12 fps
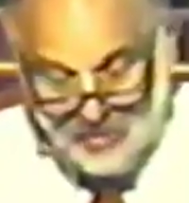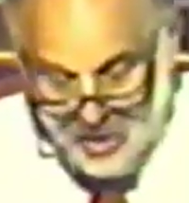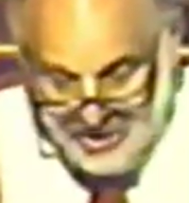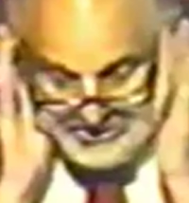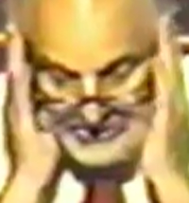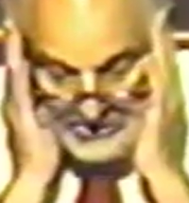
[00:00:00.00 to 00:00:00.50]

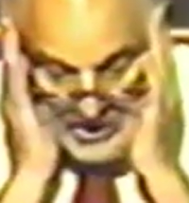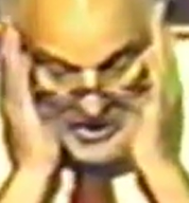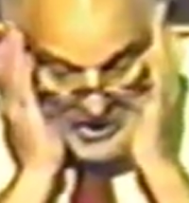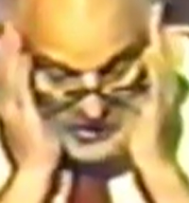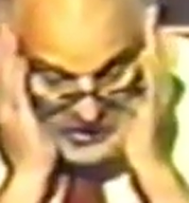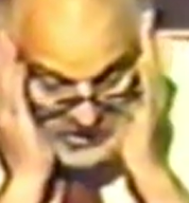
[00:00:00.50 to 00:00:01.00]
boys and
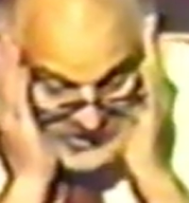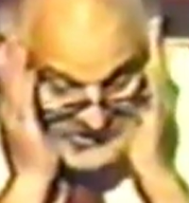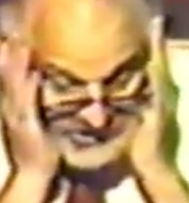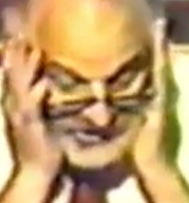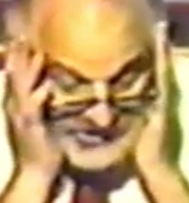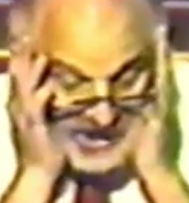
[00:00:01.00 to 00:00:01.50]
girls
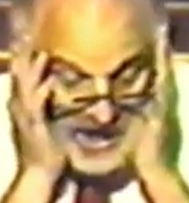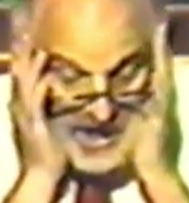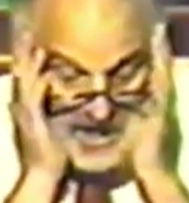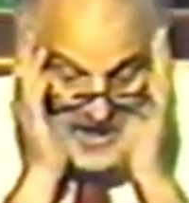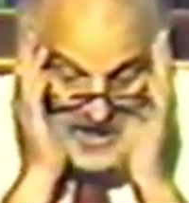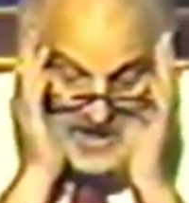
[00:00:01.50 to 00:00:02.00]

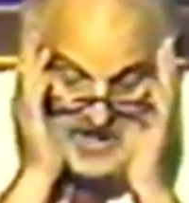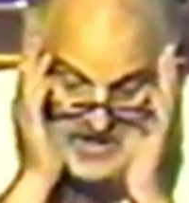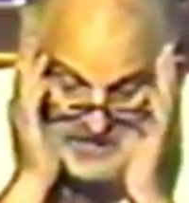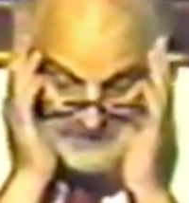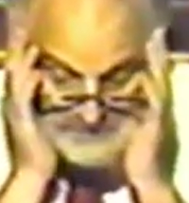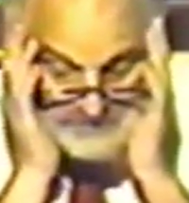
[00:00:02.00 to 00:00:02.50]

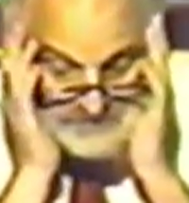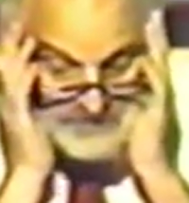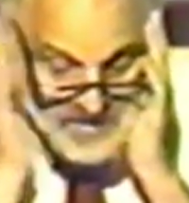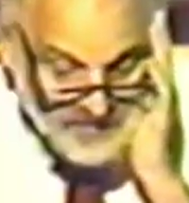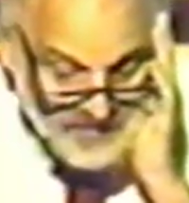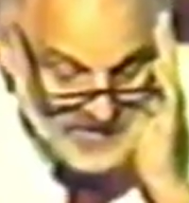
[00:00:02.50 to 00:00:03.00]
say
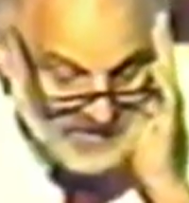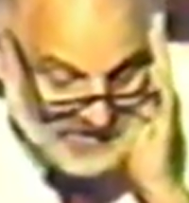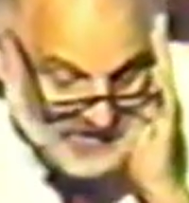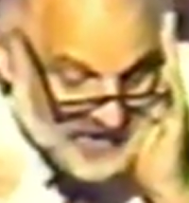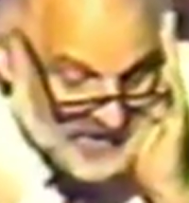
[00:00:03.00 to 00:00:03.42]
in these